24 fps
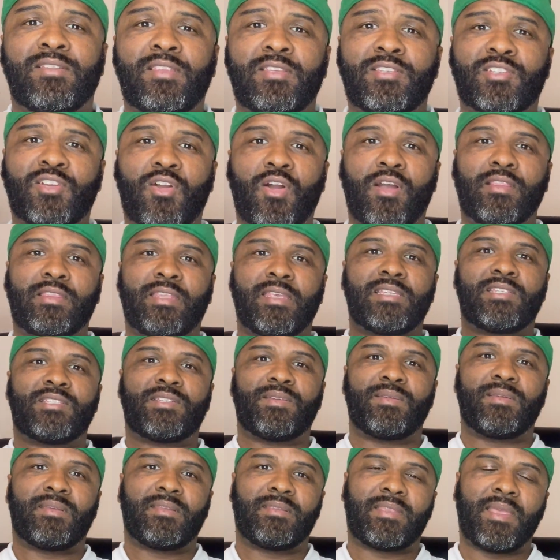the Scottish,
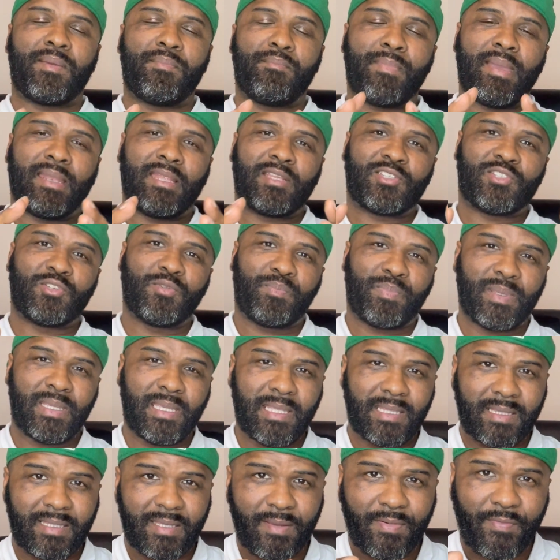they managed to
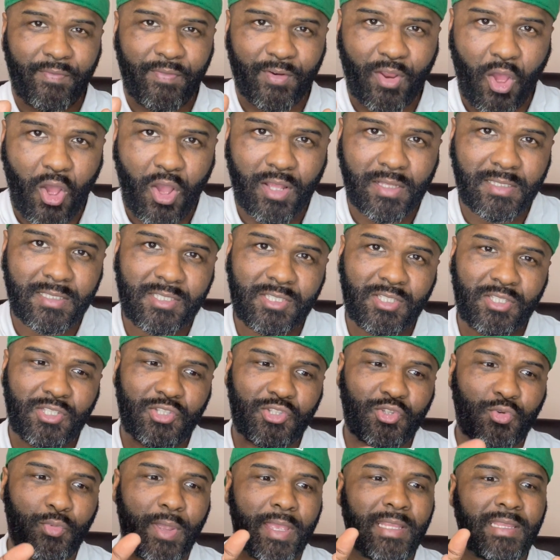beat France
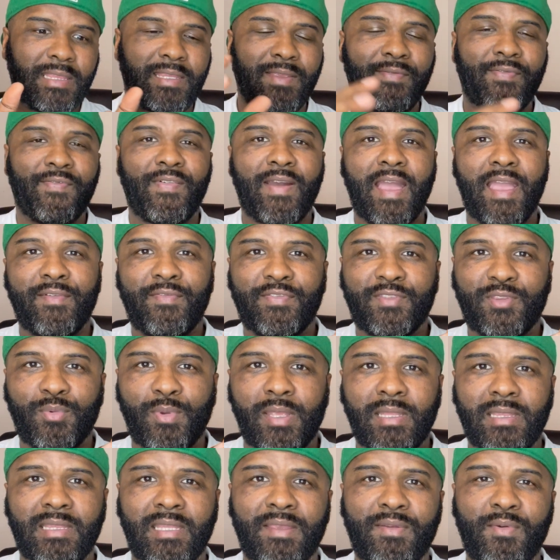
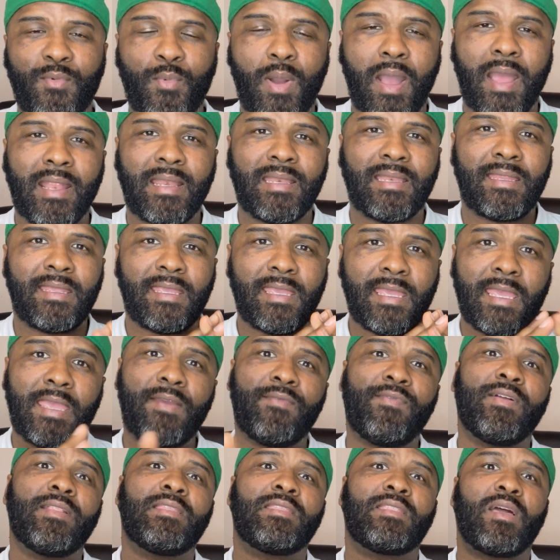25-21,
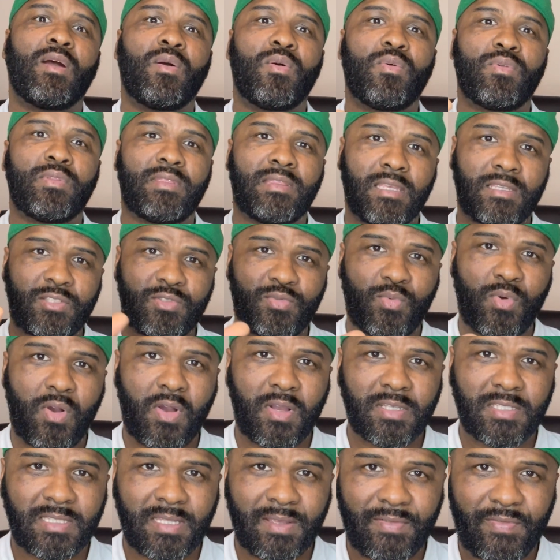even though this
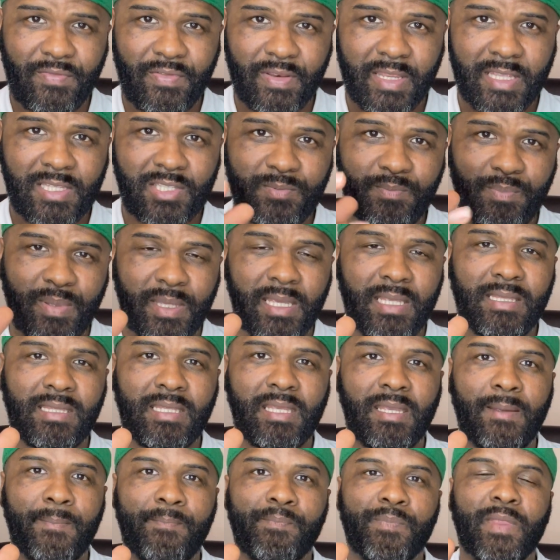was the French B
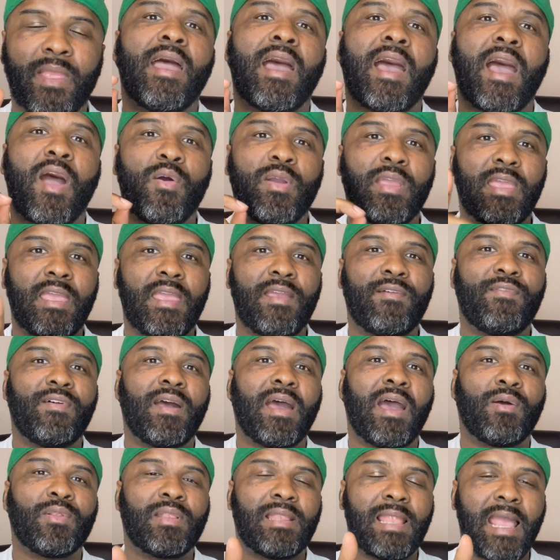team. However,
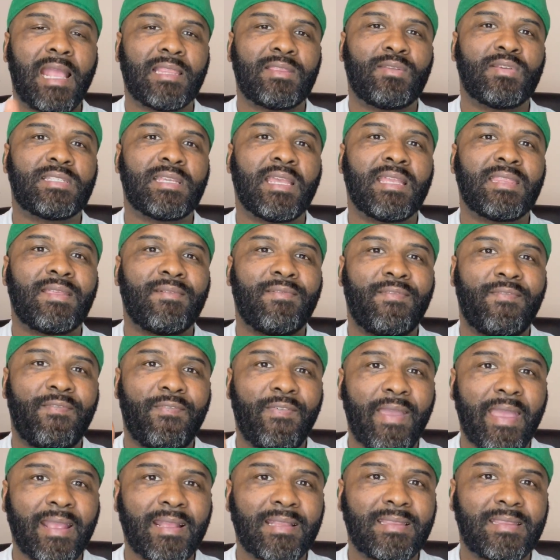I would like to say the
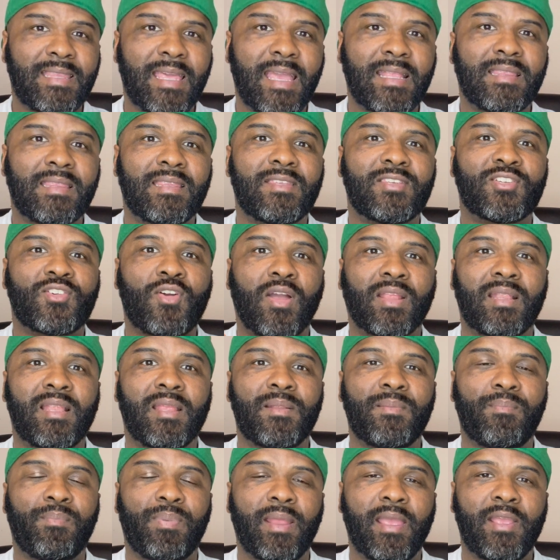fact that
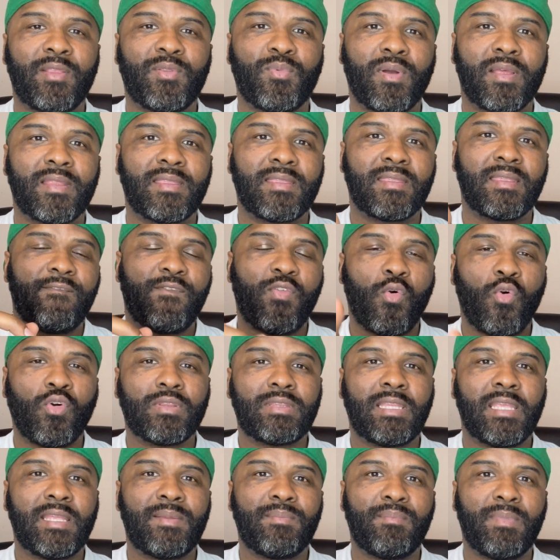Scotland played with
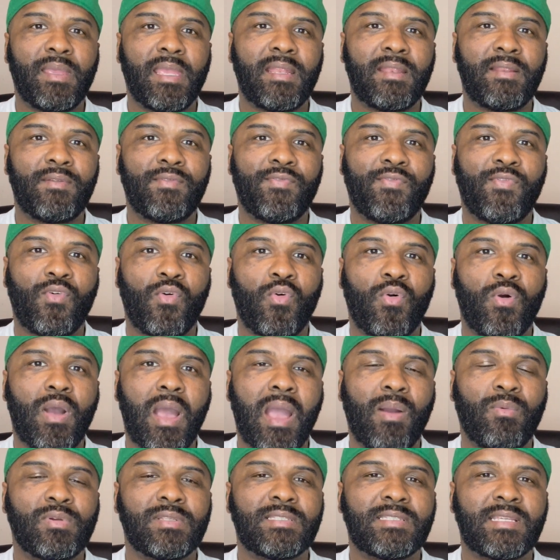14 men for,
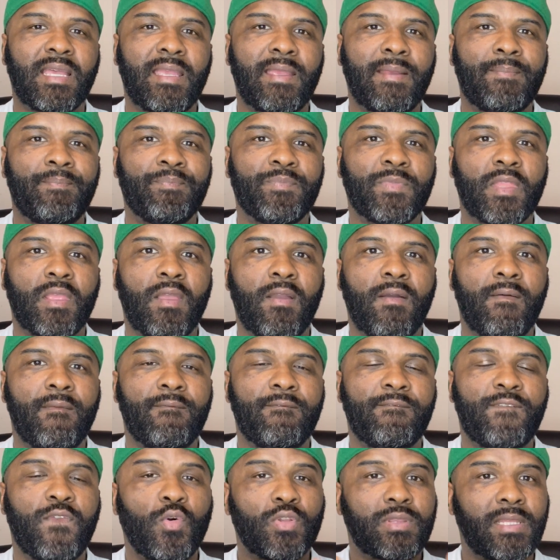I would say,
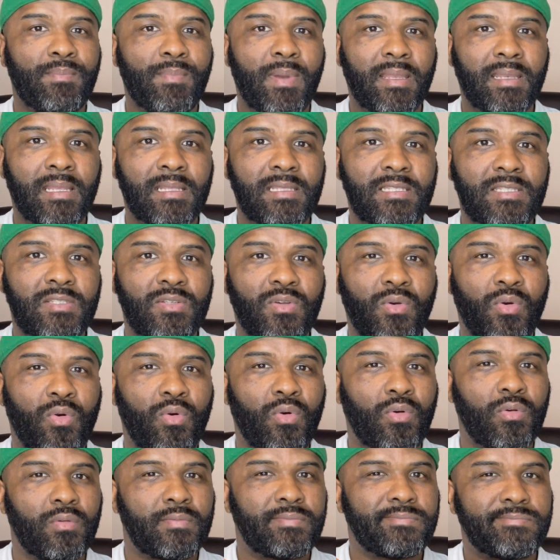40 minutes
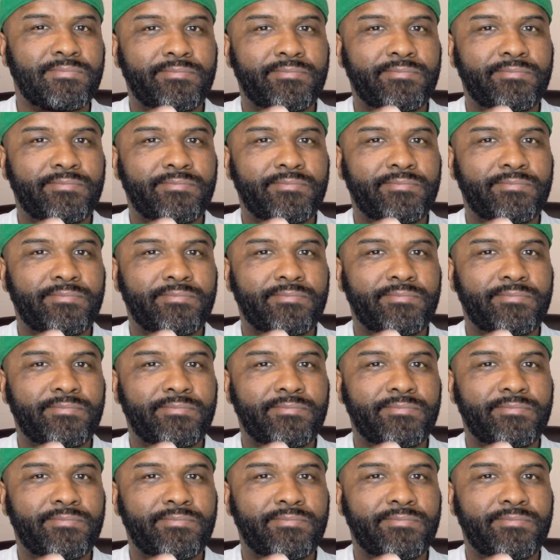or